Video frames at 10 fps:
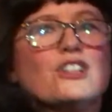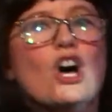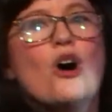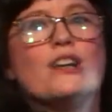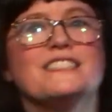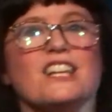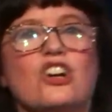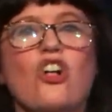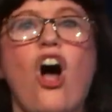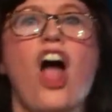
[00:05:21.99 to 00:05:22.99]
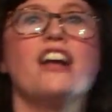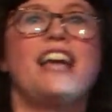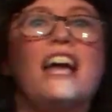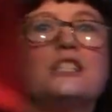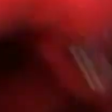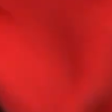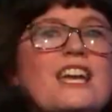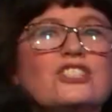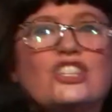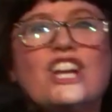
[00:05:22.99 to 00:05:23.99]
the Lewis and Clark
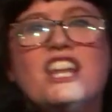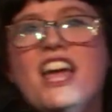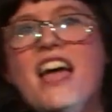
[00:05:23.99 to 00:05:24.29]
expedition?